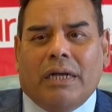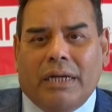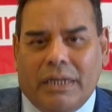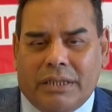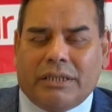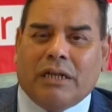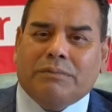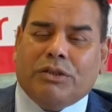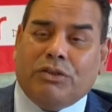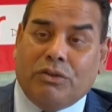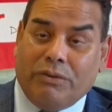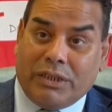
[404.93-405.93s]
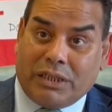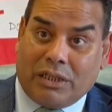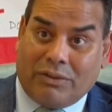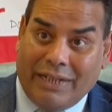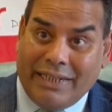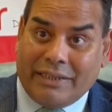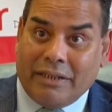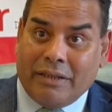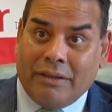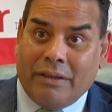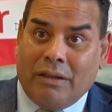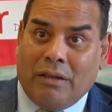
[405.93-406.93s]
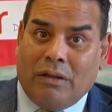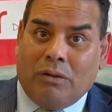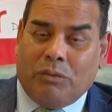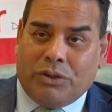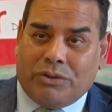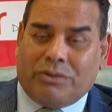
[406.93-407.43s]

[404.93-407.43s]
in terms of universal credit, which